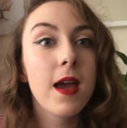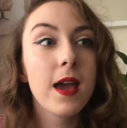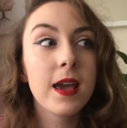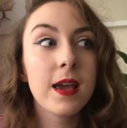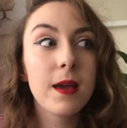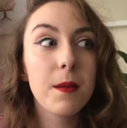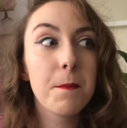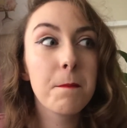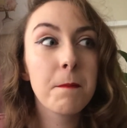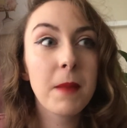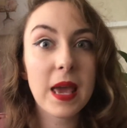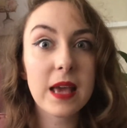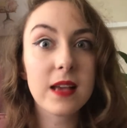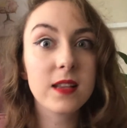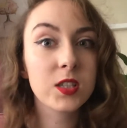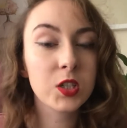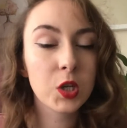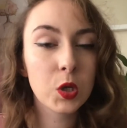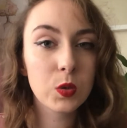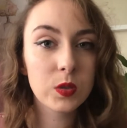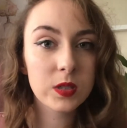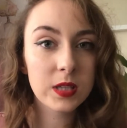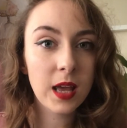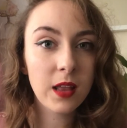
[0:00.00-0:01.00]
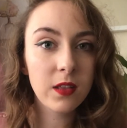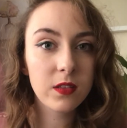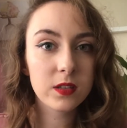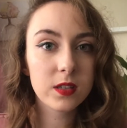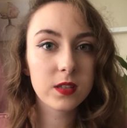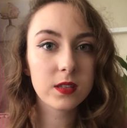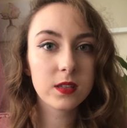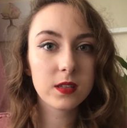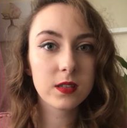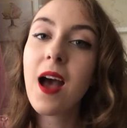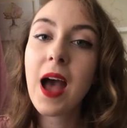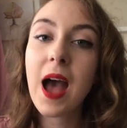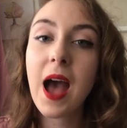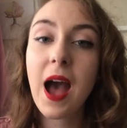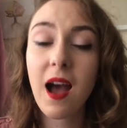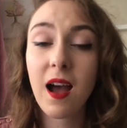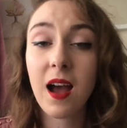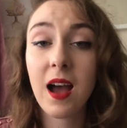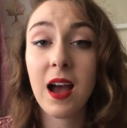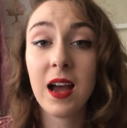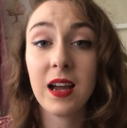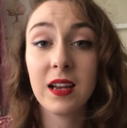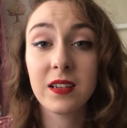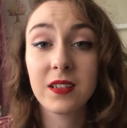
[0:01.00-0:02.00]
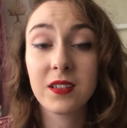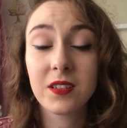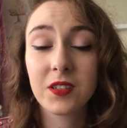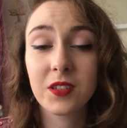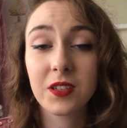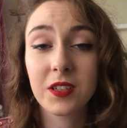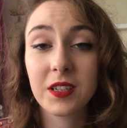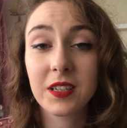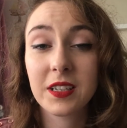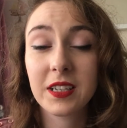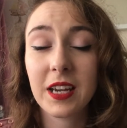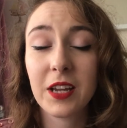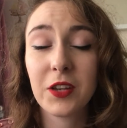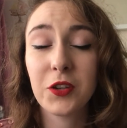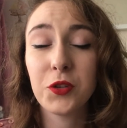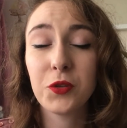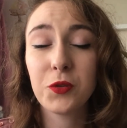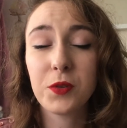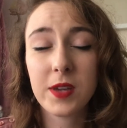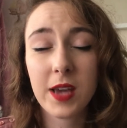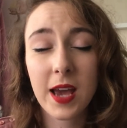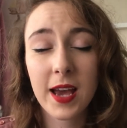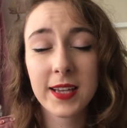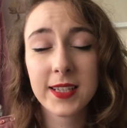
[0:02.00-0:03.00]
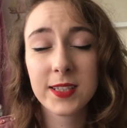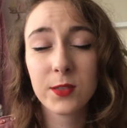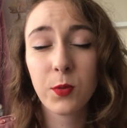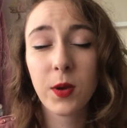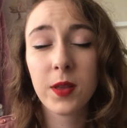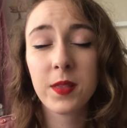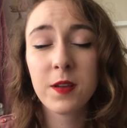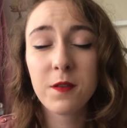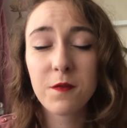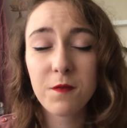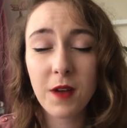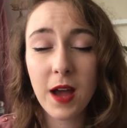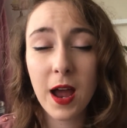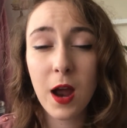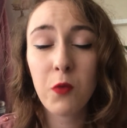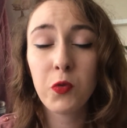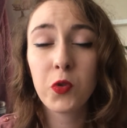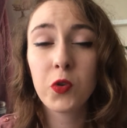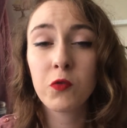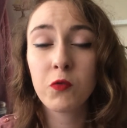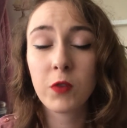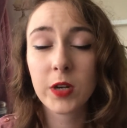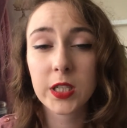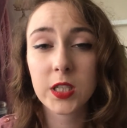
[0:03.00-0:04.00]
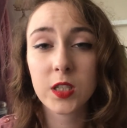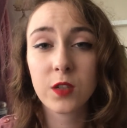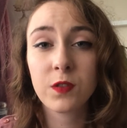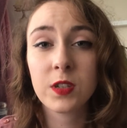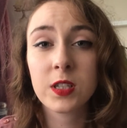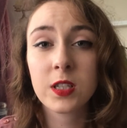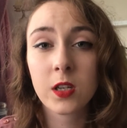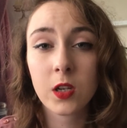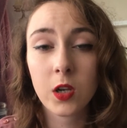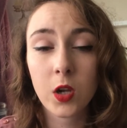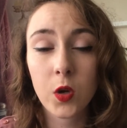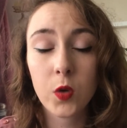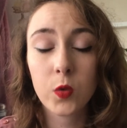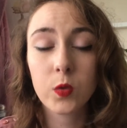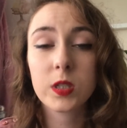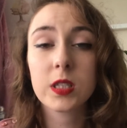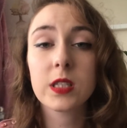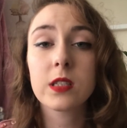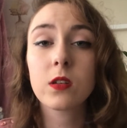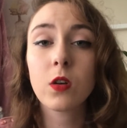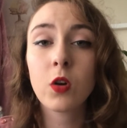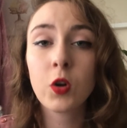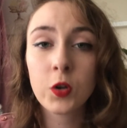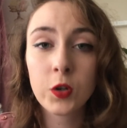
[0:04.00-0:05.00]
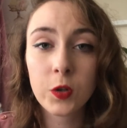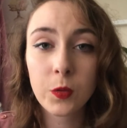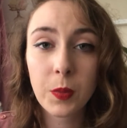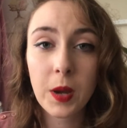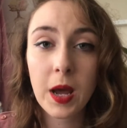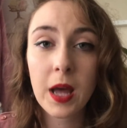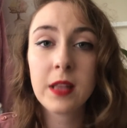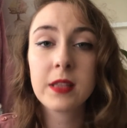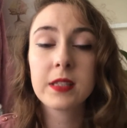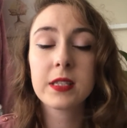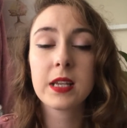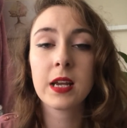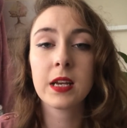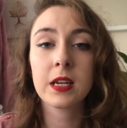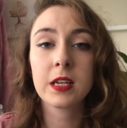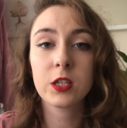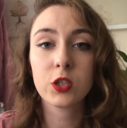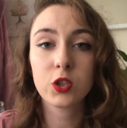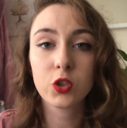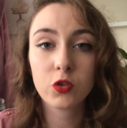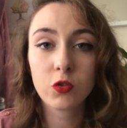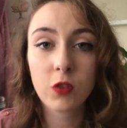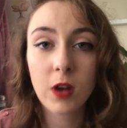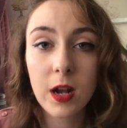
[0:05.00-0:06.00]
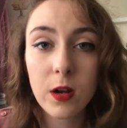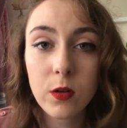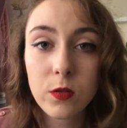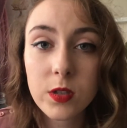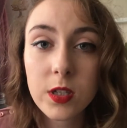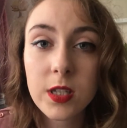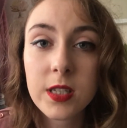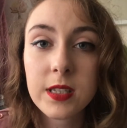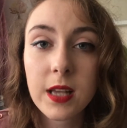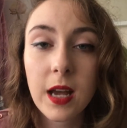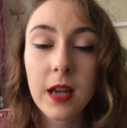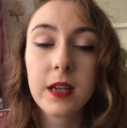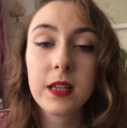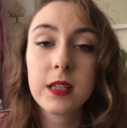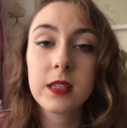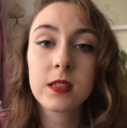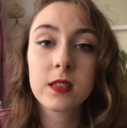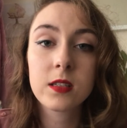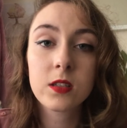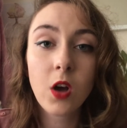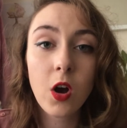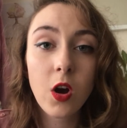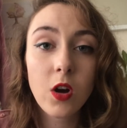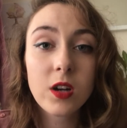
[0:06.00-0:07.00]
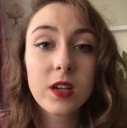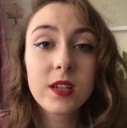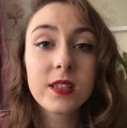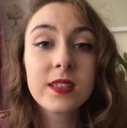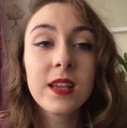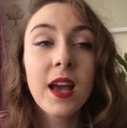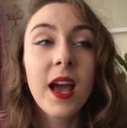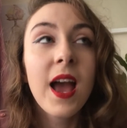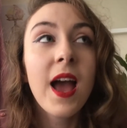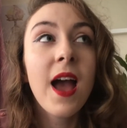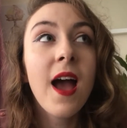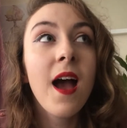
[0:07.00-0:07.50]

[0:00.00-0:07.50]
It makes no sense. And can you guess where they found the rest of his clothes, his underpants and his trousers and his socks?